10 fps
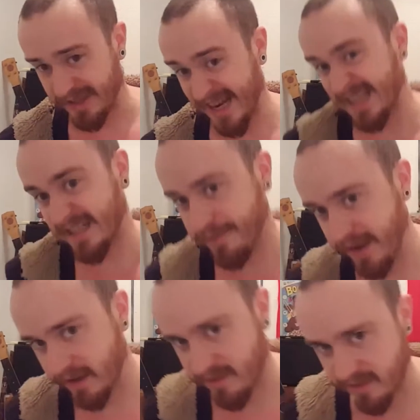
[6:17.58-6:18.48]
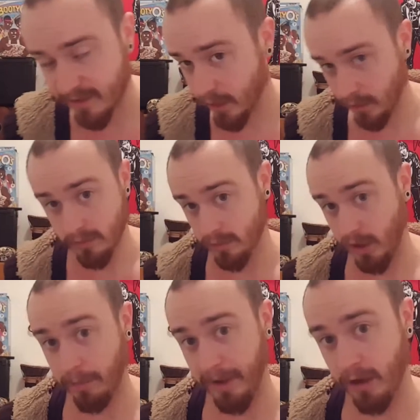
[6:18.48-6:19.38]
touch Vince,
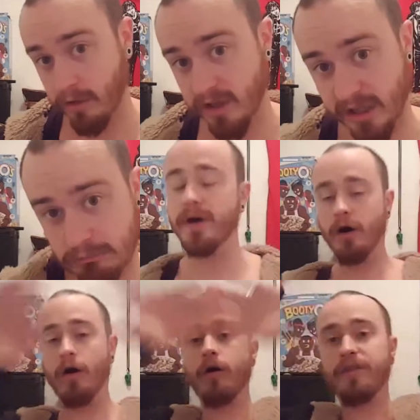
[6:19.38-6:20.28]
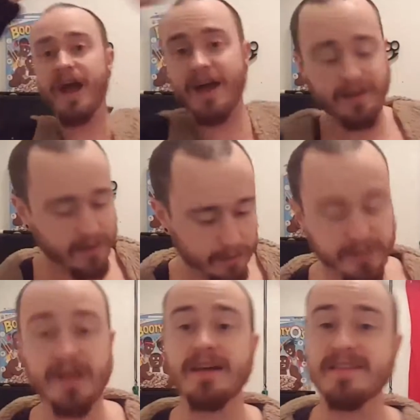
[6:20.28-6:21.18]
apparently. But all that
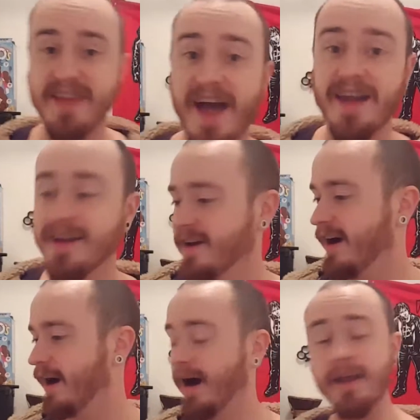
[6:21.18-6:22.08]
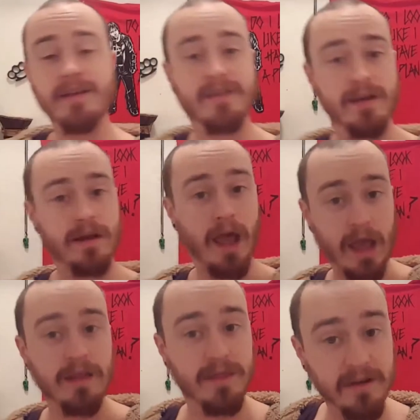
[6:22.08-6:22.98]
being said, I didn't
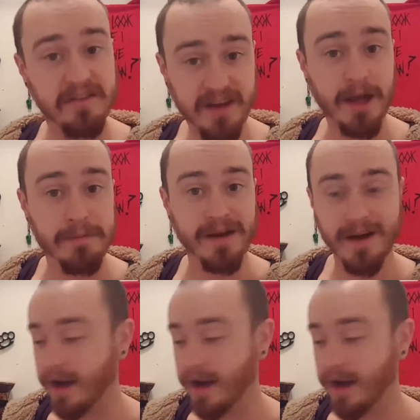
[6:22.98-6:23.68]
hate this segment.